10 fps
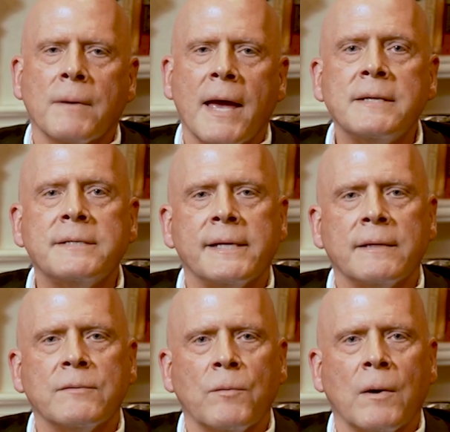
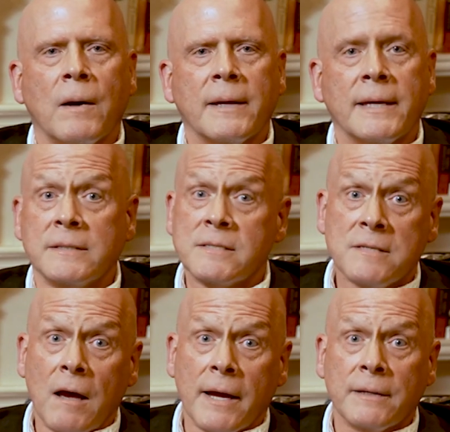ending in
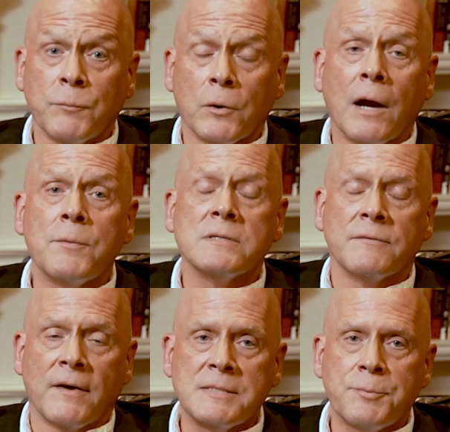design, where I was the
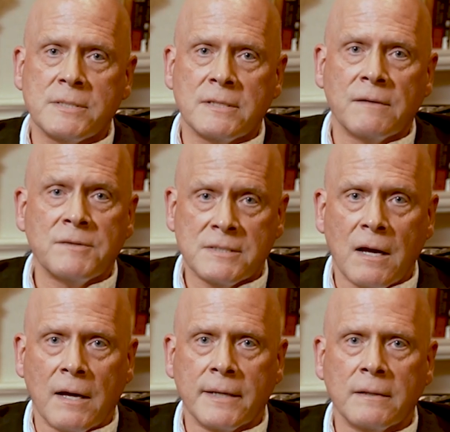vice president of
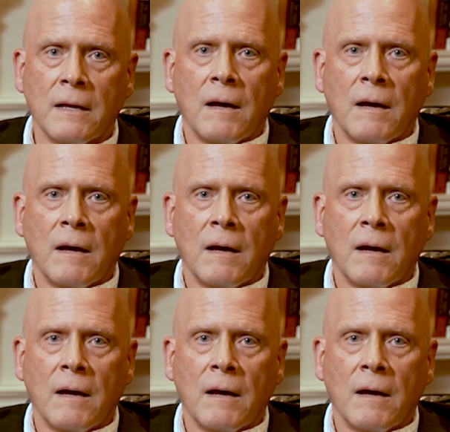design